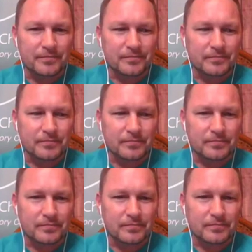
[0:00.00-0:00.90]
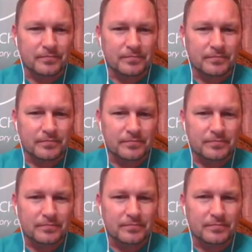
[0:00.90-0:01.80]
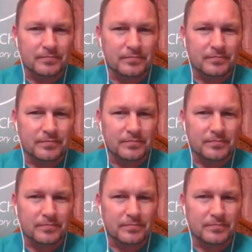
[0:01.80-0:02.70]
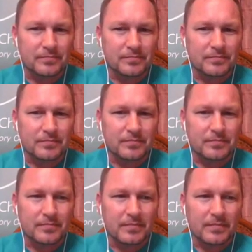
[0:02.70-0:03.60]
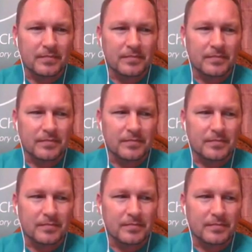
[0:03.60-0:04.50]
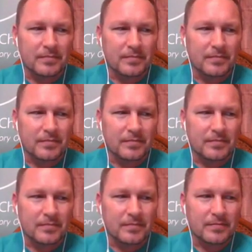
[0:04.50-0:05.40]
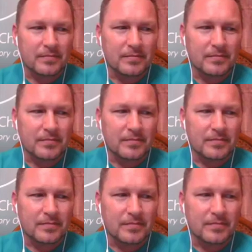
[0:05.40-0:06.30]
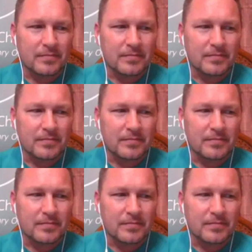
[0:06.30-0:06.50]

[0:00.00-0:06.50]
Nothing is said.